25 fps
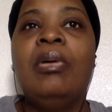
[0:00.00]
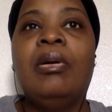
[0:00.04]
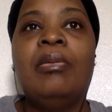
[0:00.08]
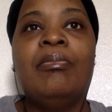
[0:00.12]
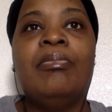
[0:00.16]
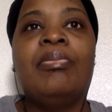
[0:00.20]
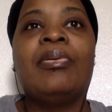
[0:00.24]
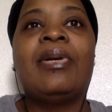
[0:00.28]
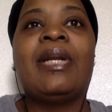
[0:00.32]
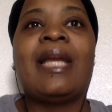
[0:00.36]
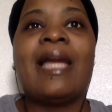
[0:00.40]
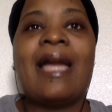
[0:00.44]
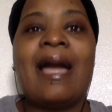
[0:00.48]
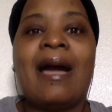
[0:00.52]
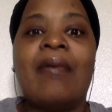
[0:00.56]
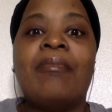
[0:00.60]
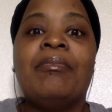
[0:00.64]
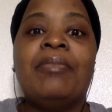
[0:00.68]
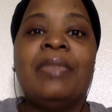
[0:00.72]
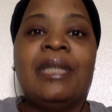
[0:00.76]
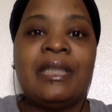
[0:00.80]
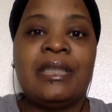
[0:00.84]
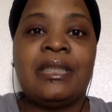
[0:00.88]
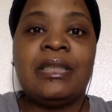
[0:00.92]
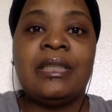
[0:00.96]
bring out
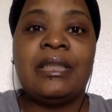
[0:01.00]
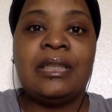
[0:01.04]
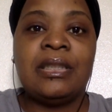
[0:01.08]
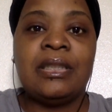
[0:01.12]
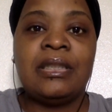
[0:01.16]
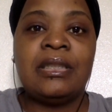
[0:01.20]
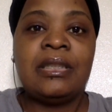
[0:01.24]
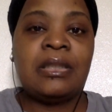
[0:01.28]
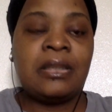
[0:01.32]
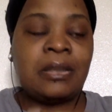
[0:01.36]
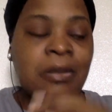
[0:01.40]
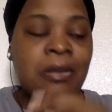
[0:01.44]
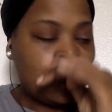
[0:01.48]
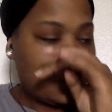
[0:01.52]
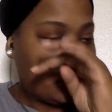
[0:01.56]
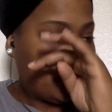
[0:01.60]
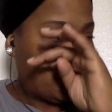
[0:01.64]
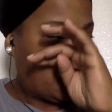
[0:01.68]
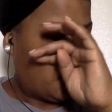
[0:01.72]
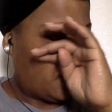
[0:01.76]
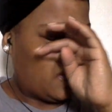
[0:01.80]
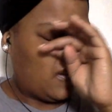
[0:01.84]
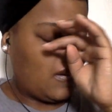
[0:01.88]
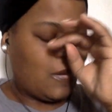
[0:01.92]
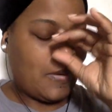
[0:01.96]
messages.
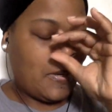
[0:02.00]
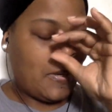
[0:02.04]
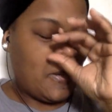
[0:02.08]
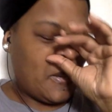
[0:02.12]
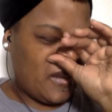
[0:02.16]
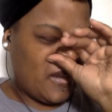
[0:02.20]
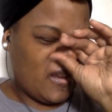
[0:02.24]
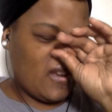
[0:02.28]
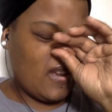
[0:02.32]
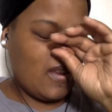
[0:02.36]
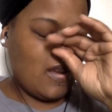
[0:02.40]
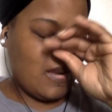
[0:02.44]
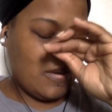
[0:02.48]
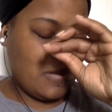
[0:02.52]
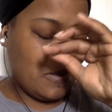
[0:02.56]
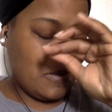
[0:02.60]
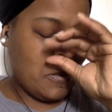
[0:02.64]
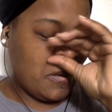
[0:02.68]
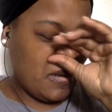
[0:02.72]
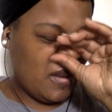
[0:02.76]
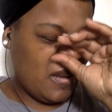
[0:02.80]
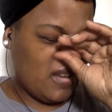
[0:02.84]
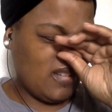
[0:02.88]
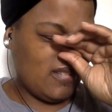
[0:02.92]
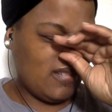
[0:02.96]
Okay.
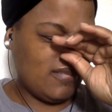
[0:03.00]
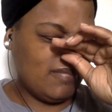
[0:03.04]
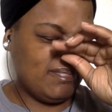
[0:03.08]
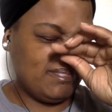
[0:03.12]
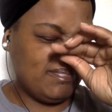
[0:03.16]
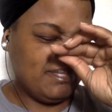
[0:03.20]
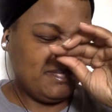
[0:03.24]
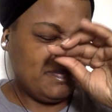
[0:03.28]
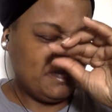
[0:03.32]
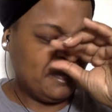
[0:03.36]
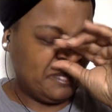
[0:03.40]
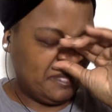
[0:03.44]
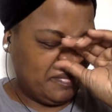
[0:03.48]
Um,